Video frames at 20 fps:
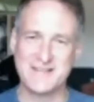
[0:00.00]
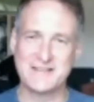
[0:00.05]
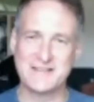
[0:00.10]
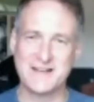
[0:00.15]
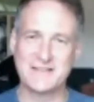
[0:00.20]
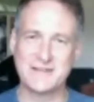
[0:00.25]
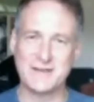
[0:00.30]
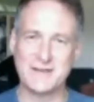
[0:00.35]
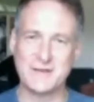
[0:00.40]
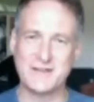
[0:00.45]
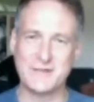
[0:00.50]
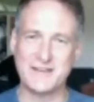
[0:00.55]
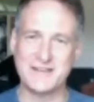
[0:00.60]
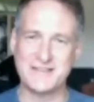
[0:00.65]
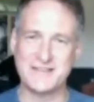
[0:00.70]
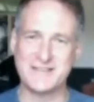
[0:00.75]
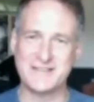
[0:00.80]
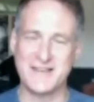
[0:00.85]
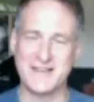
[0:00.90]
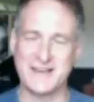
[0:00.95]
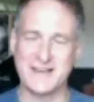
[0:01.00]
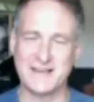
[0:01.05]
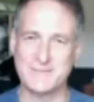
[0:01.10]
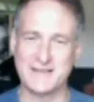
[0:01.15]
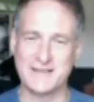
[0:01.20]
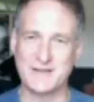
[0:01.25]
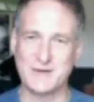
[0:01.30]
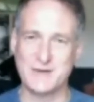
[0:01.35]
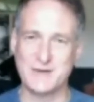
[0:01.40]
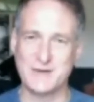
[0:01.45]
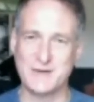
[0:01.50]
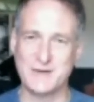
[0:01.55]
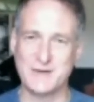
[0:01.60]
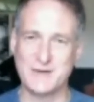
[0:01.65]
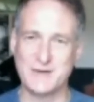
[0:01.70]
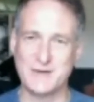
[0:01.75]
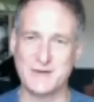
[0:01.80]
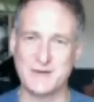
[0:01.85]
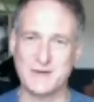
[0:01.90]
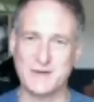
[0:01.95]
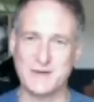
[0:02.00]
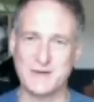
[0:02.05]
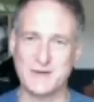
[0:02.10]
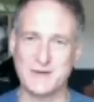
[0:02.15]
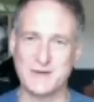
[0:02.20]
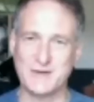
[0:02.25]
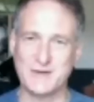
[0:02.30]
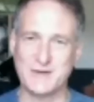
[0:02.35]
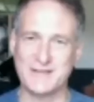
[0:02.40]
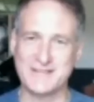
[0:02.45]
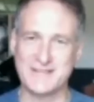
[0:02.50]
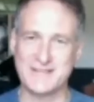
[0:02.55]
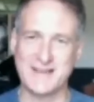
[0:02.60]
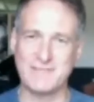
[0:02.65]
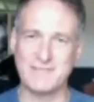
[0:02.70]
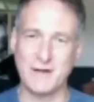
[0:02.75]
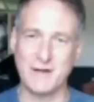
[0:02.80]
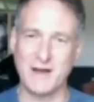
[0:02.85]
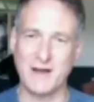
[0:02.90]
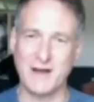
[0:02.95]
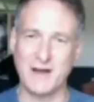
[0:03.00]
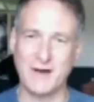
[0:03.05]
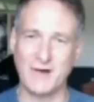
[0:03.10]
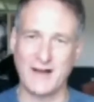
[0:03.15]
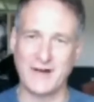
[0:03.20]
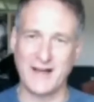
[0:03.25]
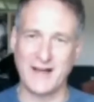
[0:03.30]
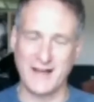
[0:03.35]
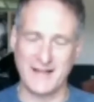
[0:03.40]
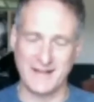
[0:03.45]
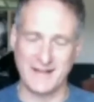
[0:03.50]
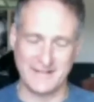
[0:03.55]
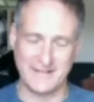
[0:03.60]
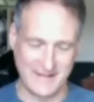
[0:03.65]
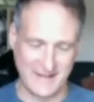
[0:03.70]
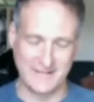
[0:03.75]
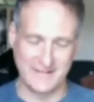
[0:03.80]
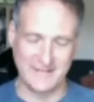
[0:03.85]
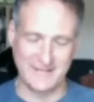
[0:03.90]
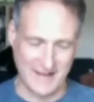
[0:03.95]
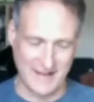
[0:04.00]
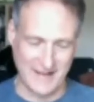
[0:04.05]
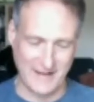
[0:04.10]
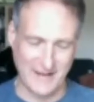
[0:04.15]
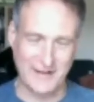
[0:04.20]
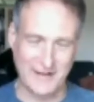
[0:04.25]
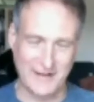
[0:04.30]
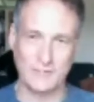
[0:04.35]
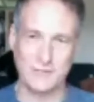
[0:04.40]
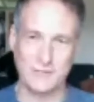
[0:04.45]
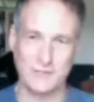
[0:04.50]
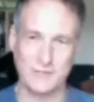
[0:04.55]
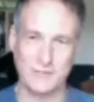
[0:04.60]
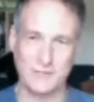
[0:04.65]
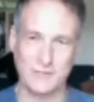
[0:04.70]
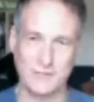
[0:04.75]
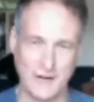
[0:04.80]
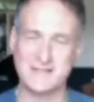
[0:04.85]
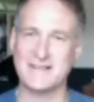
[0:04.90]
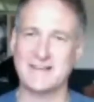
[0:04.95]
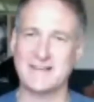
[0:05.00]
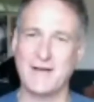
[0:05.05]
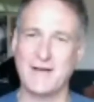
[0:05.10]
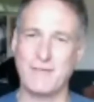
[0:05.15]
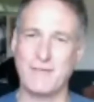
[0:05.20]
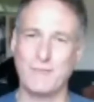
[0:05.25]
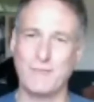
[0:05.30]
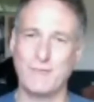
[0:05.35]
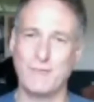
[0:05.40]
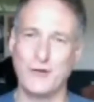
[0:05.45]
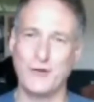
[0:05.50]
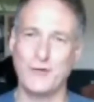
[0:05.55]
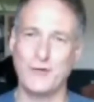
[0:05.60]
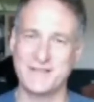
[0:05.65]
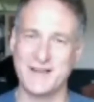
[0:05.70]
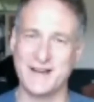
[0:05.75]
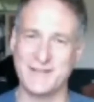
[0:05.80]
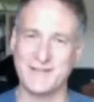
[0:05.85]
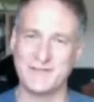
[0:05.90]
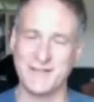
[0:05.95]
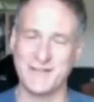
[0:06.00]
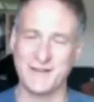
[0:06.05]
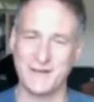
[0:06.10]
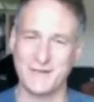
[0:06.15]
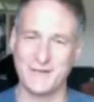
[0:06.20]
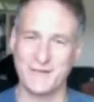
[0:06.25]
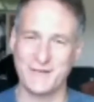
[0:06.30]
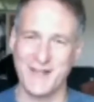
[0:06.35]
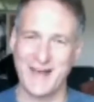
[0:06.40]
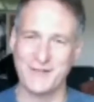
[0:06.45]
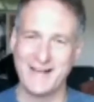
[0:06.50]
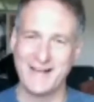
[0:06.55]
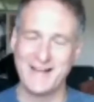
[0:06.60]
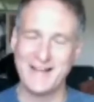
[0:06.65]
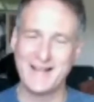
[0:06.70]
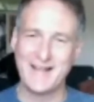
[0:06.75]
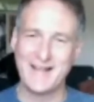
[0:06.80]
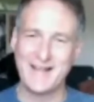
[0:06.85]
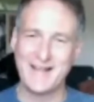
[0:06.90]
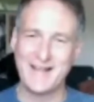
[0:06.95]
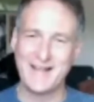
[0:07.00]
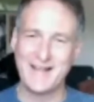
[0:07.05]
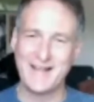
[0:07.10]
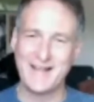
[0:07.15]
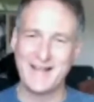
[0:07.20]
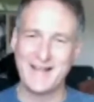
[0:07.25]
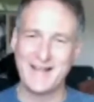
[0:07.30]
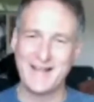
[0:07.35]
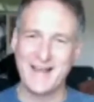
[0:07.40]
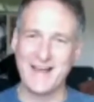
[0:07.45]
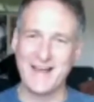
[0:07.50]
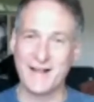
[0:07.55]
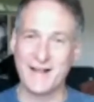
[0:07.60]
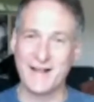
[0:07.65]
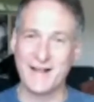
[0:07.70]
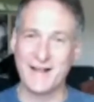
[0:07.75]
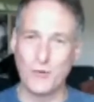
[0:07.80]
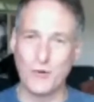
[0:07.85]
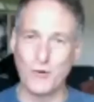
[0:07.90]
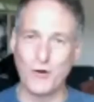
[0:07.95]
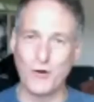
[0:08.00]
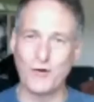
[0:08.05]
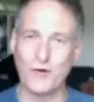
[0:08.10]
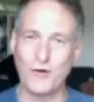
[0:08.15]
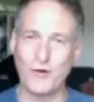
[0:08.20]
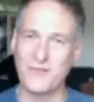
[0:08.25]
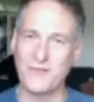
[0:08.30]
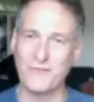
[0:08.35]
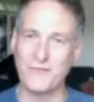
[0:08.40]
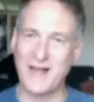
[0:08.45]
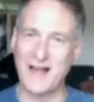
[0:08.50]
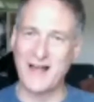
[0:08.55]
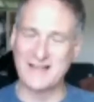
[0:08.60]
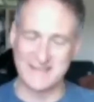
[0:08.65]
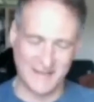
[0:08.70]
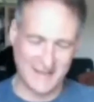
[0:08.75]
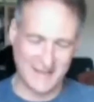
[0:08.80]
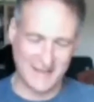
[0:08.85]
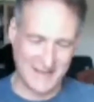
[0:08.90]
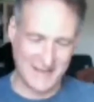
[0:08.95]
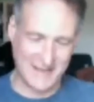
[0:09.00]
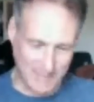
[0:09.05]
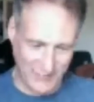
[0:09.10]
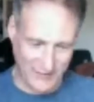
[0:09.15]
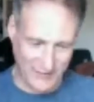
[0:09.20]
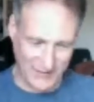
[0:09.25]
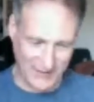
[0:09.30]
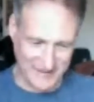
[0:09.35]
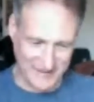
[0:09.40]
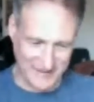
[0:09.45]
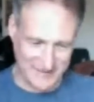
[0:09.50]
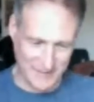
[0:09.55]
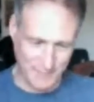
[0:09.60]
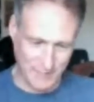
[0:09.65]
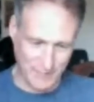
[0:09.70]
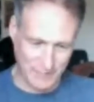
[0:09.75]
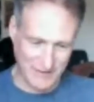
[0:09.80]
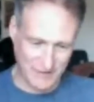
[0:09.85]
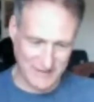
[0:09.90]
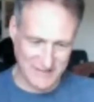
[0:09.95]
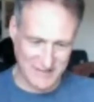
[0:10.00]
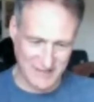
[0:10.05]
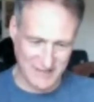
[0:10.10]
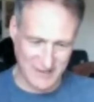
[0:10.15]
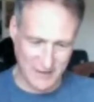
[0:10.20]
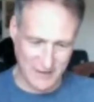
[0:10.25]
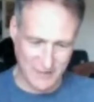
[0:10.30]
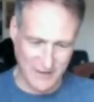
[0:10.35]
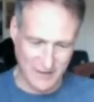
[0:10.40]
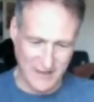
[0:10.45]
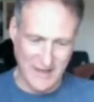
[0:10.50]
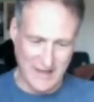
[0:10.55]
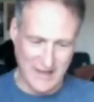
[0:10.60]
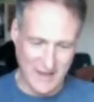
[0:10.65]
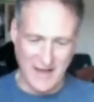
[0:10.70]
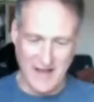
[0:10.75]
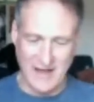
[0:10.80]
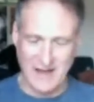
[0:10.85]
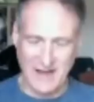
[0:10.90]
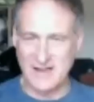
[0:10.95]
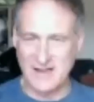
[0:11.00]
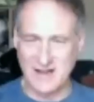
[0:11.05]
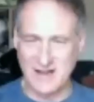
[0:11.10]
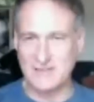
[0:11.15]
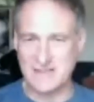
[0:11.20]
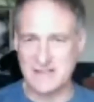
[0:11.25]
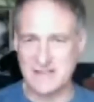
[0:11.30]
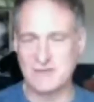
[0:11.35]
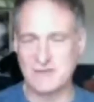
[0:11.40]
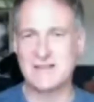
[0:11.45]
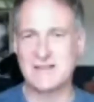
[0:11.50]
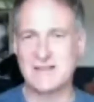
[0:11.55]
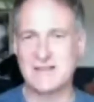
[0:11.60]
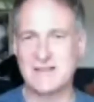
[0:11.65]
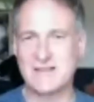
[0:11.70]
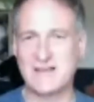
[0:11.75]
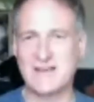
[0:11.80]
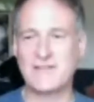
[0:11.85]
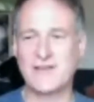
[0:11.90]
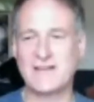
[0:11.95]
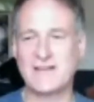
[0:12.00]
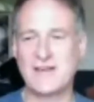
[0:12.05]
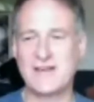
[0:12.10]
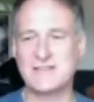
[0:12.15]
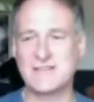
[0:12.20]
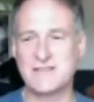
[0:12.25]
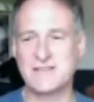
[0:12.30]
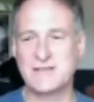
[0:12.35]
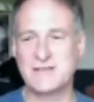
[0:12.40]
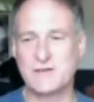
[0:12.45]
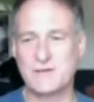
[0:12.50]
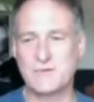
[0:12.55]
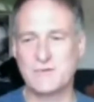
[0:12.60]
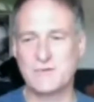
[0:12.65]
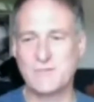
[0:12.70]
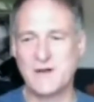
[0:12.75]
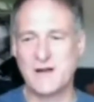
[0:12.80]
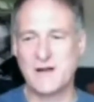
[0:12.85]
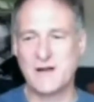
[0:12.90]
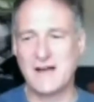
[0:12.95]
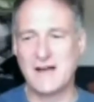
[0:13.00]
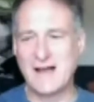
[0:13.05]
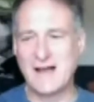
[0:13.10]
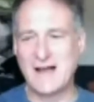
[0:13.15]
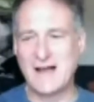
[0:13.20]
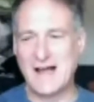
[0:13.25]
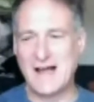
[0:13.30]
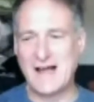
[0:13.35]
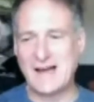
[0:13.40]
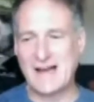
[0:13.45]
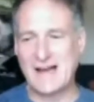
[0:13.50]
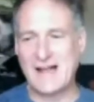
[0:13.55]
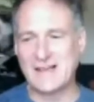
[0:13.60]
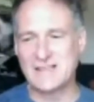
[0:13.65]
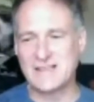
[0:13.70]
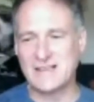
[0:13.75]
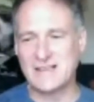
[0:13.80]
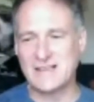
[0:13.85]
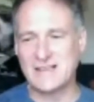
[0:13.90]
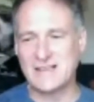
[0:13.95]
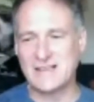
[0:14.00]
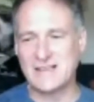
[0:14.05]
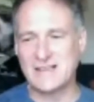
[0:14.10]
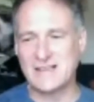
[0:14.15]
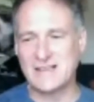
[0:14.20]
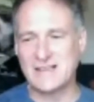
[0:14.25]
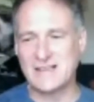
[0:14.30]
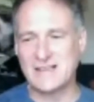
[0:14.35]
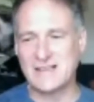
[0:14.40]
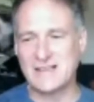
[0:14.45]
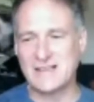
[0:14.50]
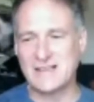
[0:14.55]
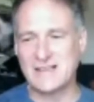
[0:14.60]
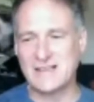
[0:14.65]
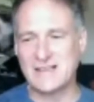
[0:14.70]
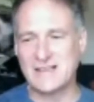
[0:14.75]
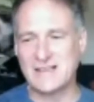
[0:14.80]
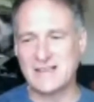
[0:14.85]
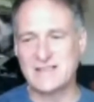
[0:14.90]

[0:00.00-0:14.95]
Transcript: start to do these things, but really well, and I know that Cal looked after you on that, and more of that to come, I think, so well done to you. I'd like to also say thanks to Alex